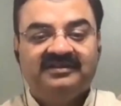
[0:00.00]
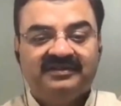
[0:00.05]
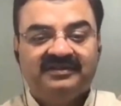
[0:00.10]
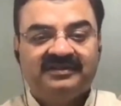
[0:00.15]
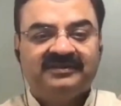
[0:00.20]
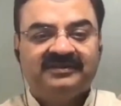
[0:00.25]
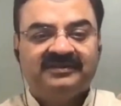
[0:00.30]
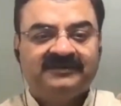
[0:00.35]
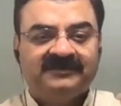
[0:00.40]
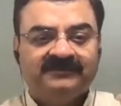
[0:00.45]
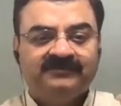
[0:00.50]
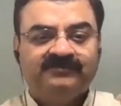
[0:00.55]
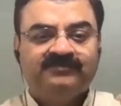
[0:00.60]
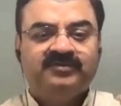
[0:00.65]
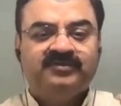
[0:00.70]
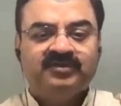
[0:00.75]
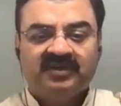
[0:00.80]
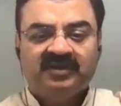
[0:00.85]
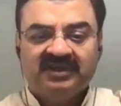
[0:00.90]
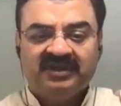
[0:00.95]
So
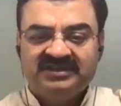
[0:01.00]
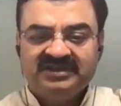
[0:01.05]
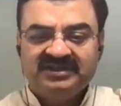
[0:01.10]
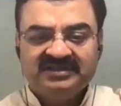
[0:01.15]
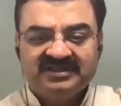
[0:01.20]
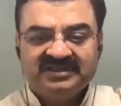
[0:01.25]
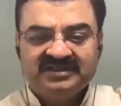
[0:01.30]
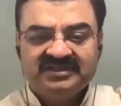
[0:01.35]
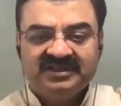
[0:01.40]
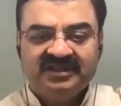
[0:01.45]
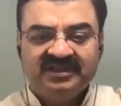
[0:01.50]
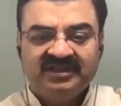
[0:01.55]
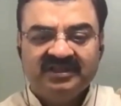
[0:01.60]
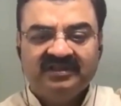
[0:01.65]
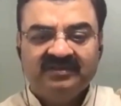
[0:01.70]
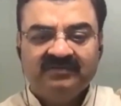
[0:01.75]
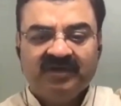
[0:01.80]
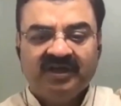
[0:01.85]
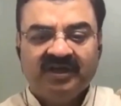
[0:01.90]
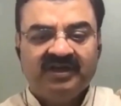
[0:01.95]
just a gentle
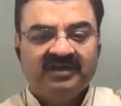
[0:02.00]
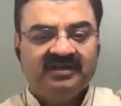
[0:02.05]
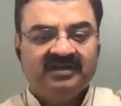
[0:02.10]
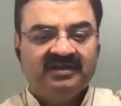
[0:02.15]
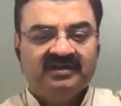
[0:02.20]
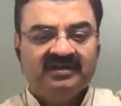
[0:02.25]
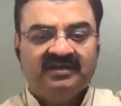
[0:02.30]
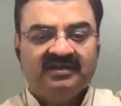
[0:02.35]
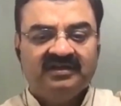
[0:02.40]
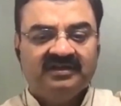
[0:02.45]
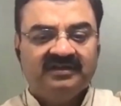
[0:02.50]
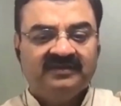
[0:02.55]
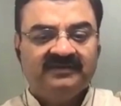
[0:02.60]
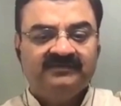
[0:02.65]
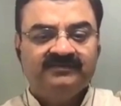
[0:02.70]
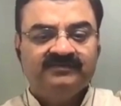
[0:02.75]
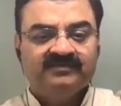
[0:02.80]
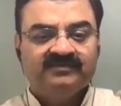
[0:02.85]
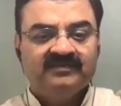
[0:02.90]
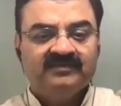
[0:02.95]
reminder,